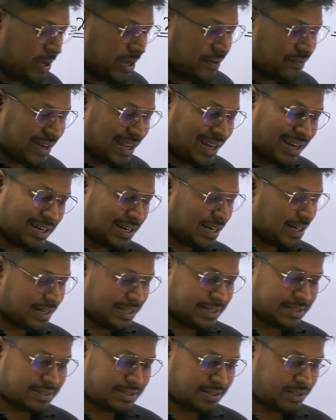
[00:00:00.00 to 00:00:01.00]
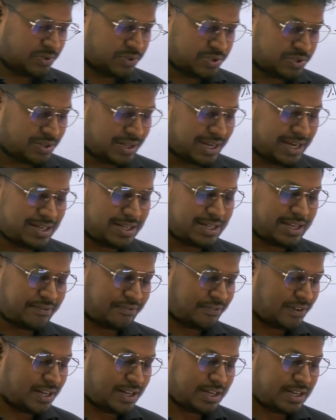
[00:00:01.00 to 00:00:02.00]
you have taken a test. You should get
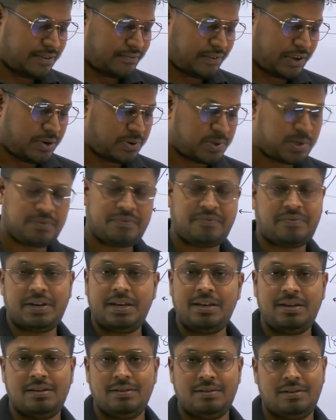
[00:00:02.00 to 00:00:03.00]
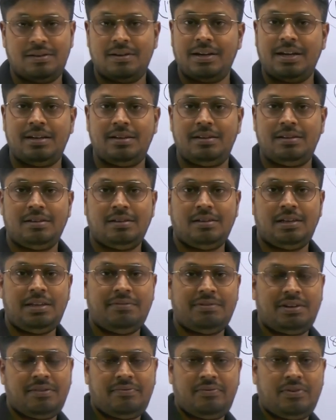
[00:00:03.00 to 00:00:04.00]
definitely 5 out of 5, right?
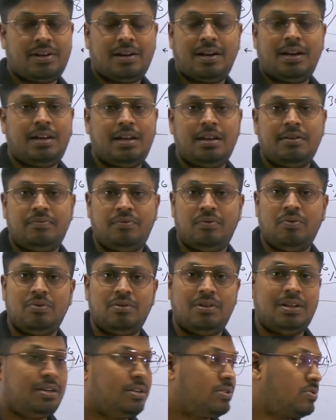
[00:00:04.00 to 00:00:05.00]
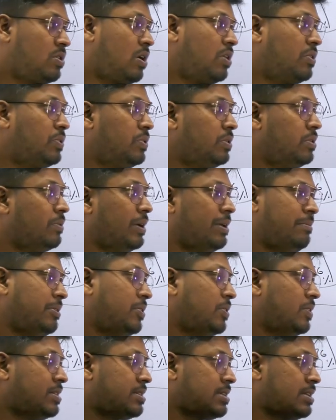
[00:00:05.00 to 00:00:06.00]
Even if you are getting 4, that is not good. Why?
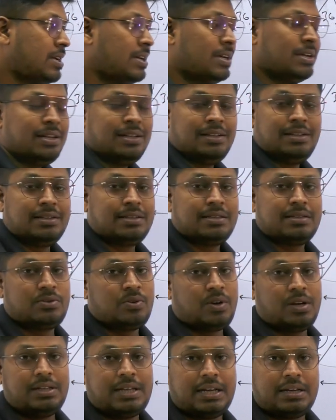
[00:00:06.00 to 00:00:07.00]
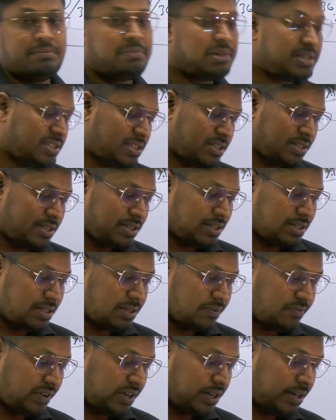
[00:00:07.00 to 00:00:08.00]
Because this is not that much
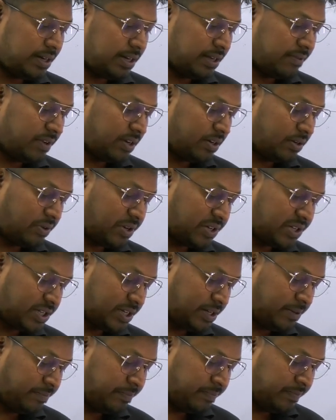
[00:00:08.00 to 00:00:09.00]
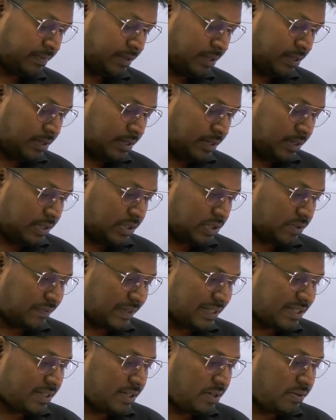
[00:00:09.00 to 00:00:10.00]
difficult level question. So
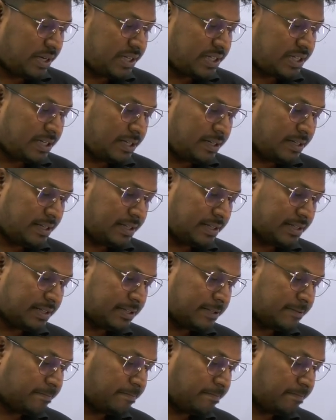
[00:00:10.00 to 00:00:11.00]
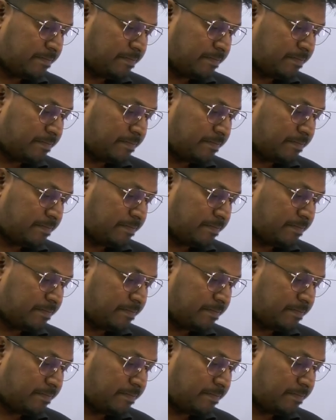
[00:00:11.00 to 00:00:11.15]
first question is,